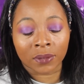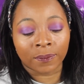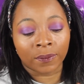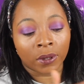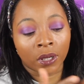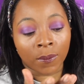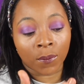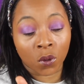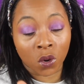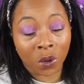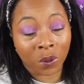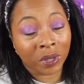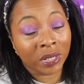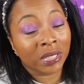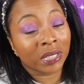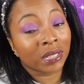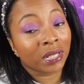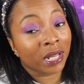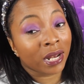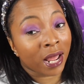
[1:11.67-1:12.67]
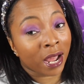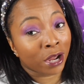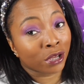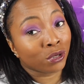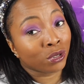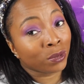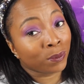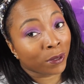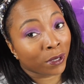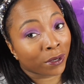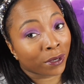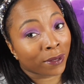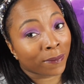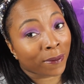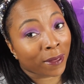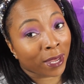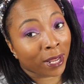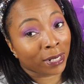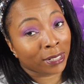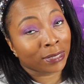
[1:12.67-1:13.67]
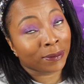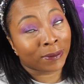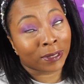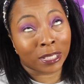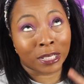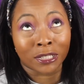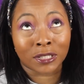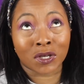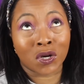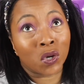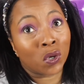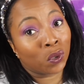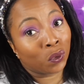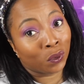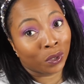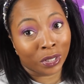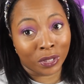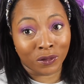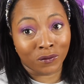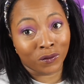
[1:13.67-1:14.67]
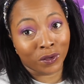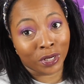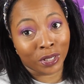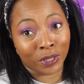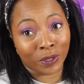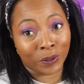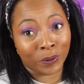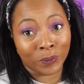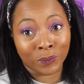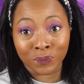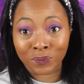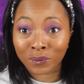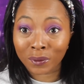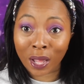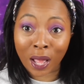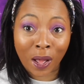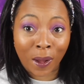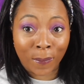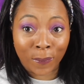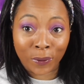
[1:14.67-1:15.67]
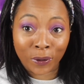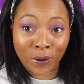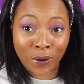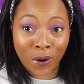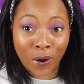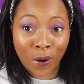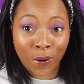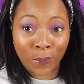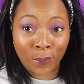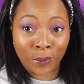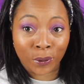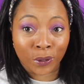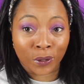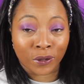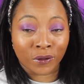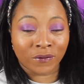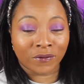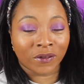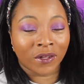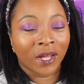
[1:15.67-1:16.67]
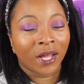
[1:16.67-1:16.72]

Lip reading: but more recently now I use period panties, but that's a whole nother video. I'll put a card above.